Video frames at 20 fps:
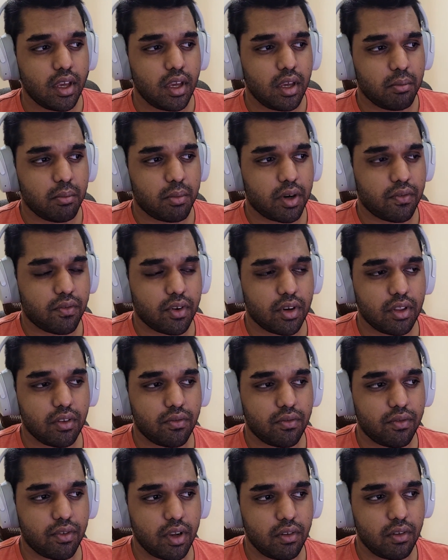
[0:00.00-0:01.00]
But for the
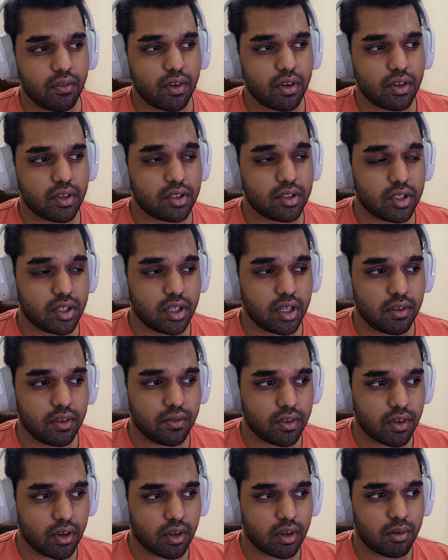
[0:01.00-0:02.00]
free version, if
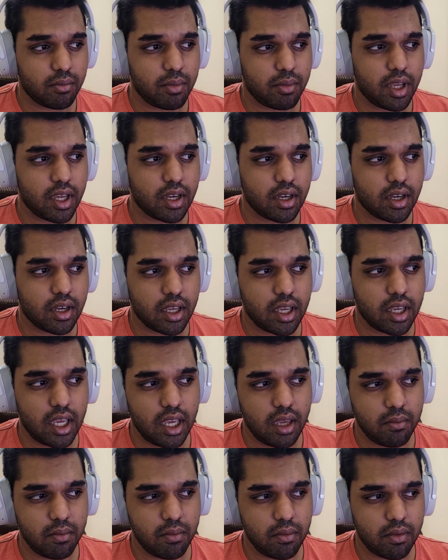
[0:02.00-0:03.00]
you're gonna make a
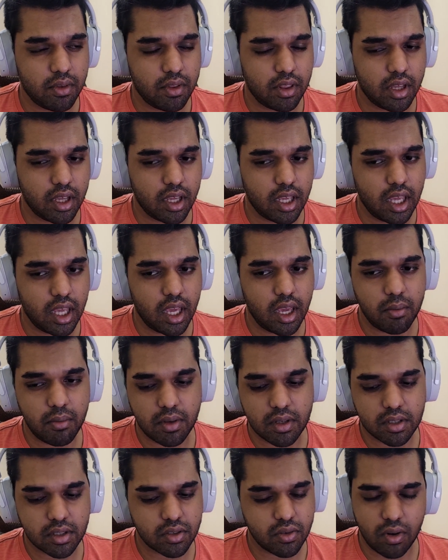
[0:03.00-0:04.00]
game, the game
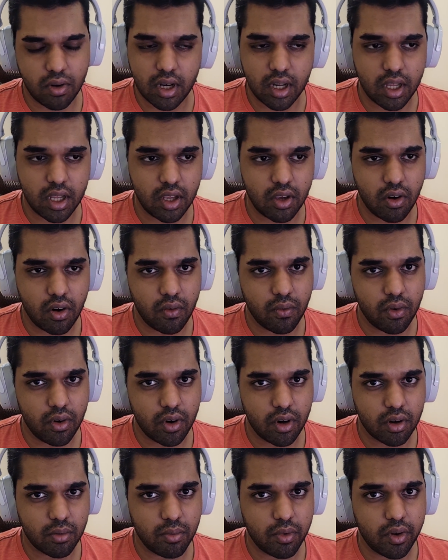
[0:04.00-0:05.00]
is solely your
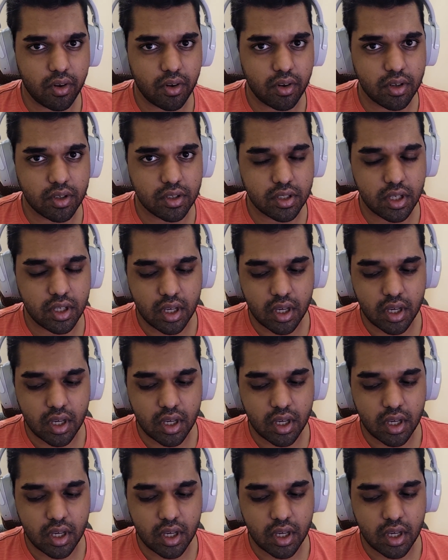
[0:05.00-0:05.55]
work, because